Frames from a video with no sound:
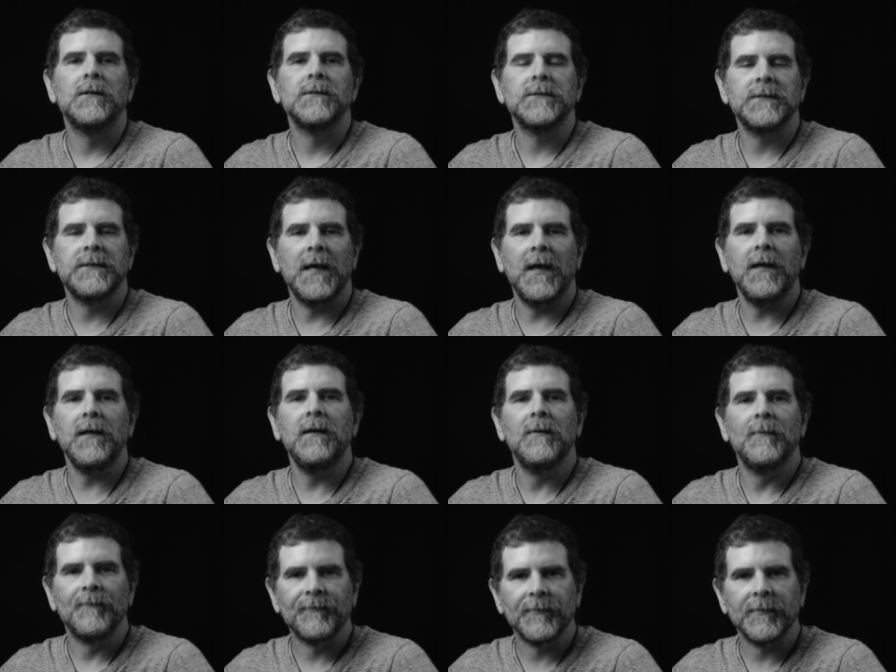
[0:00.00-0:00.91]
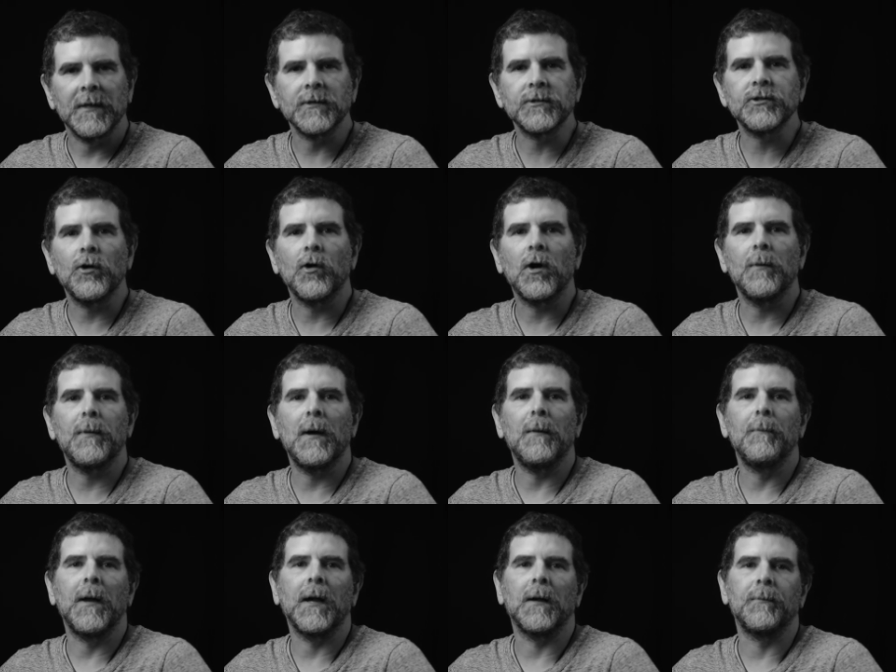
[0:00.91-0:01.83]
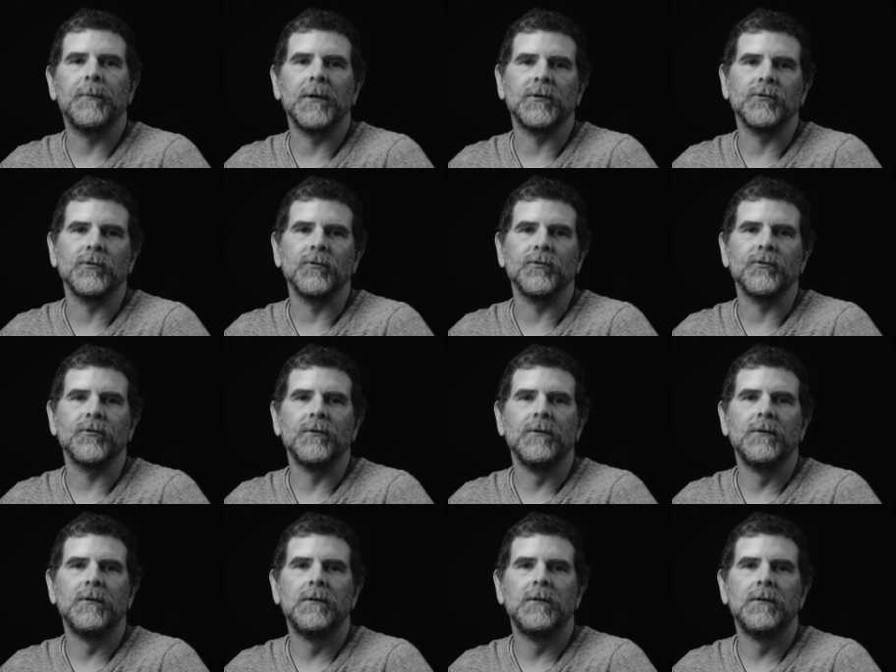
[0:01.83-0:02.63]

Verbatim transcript: Today, let's talk about megapixels.